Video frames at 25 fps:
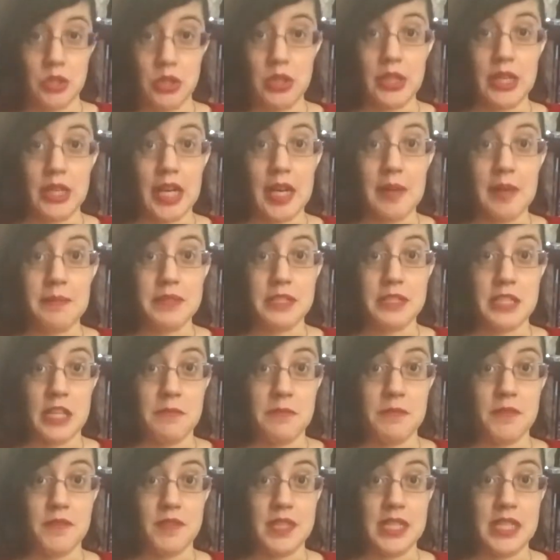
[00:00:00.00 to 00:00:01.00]
look up
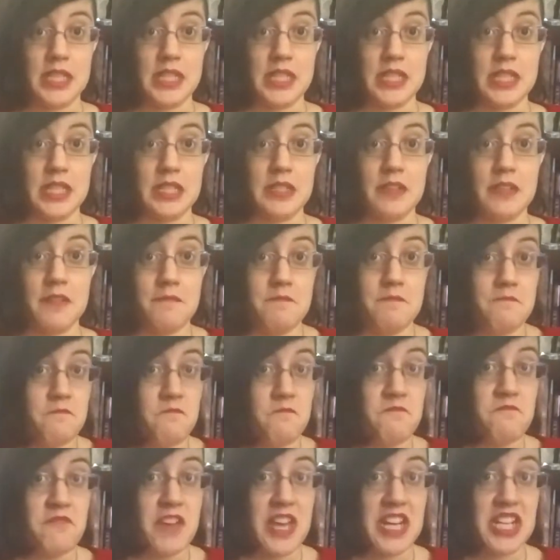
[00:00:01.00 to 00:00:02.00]
some of these
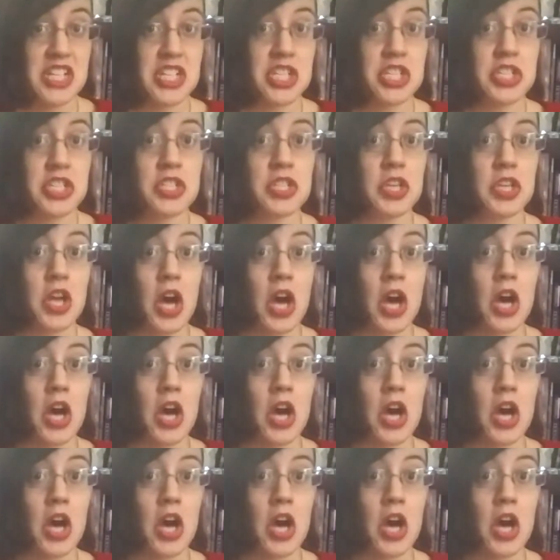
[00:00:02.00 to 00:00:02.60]
fetishes,